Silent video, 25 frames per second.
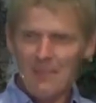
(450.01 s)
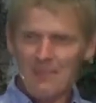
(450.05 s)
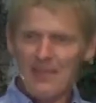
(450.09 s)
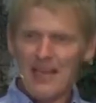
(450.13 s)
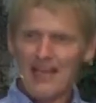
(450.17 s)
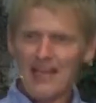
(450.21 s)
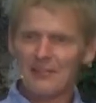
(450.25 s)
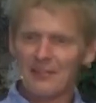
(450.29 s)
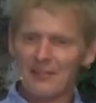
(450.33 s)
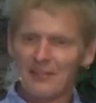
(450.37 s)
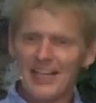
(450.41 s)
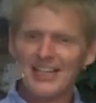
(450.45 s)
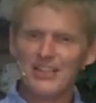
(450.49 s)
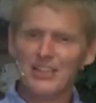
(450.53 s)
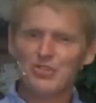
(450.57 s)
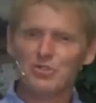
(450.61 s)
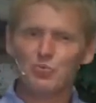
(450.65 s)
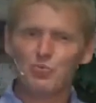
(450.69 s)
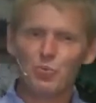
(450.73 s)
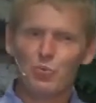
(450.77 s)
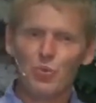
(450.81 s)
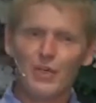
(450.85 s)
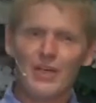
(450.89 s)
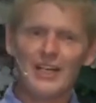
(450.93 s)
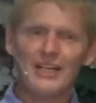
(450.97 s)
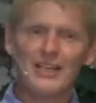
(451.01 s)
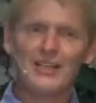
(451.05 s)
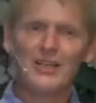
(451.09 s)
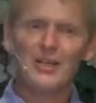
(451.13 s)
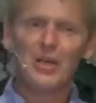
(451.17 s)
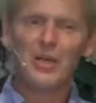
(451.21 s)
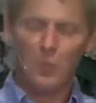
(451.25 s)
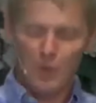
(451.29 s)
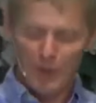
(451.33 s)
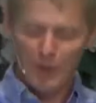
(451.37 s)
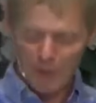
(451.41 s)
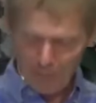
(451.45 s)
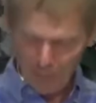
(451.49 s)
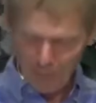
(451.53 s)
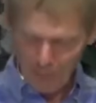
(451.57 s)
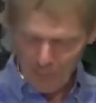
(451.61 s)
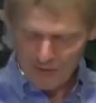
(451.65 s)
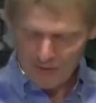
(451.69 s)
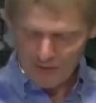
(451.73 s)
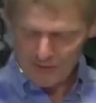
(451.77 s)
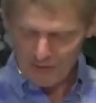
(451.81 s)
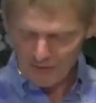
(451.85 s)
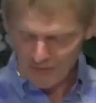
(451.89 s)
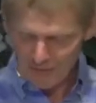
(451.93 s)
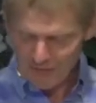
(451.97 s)
And let us run with
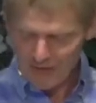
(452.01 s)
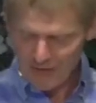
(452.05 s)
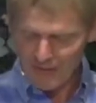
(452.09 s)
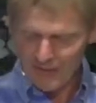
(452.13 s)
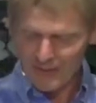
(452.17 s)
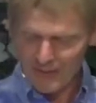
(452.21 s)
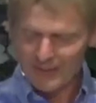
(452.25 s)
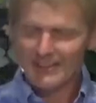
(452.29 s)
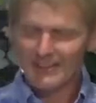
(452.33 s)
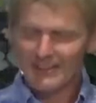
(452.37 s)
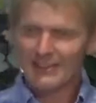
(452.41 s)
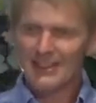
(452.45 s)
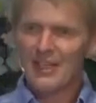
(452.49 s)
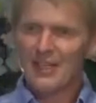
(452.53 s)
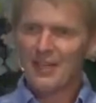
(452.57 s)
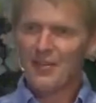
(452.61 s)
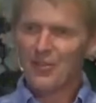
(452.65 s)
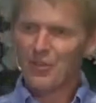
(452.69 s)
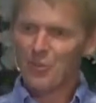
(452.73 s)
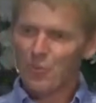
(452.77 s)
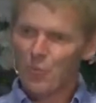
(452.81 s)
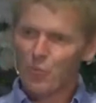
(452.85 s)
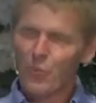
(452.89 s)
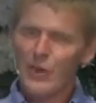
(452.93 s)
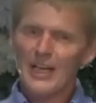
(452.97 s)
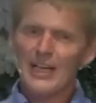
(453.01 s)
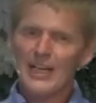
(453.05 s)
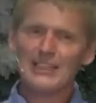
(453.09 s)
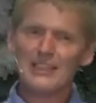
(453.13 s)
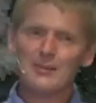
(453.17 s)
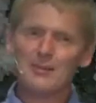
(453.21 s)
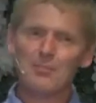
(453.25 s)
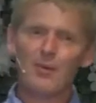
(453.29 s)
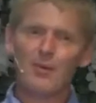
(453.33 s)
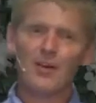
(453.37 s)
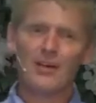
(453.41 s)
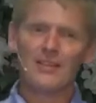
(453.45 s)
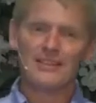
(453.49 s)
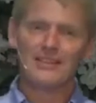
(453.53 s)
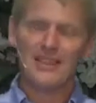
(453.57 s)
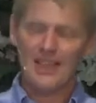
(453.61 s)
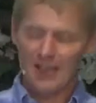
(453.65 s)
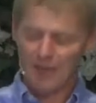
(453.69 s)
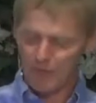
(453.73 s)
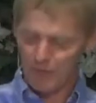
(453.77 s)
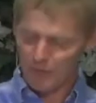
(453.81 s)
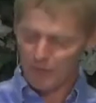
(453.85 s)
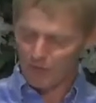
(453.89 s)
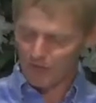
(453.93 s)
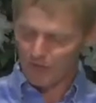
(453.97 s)
perseverance the race marked out
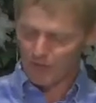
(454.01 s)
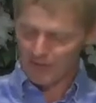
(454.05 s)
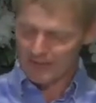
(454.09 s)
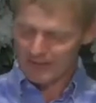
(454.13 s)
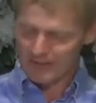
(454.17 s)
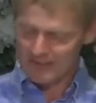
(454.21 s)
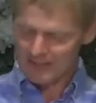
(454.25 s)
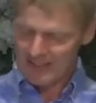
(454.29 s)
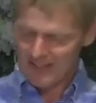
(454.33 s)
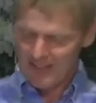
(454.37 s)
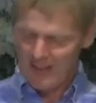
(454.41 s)
for us,